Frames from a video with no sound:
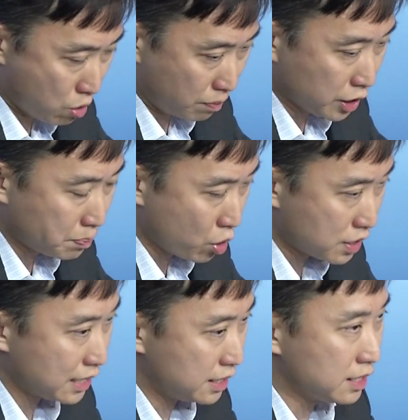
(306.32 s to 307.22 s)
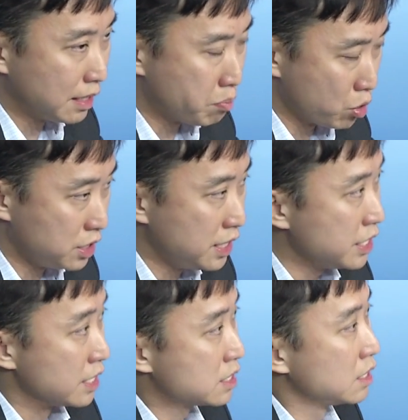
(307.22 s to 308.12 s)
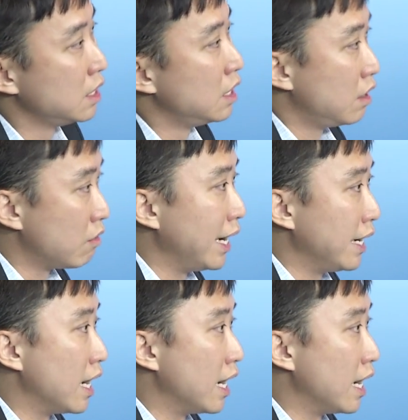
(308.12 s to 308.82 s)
these processes and procedures. right?